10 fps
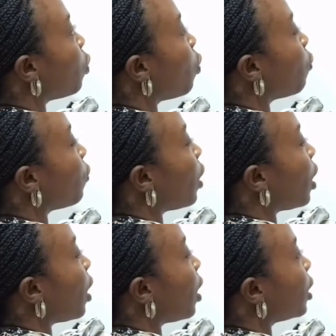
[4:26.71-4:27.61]

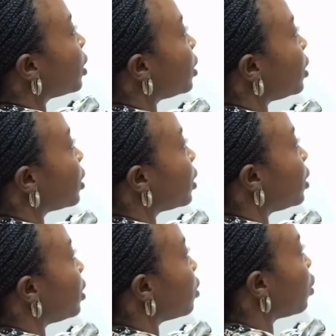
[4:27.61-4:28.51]
over
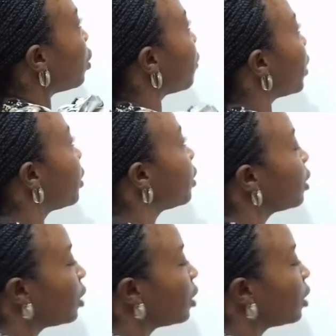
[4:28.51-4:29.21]
16, all right?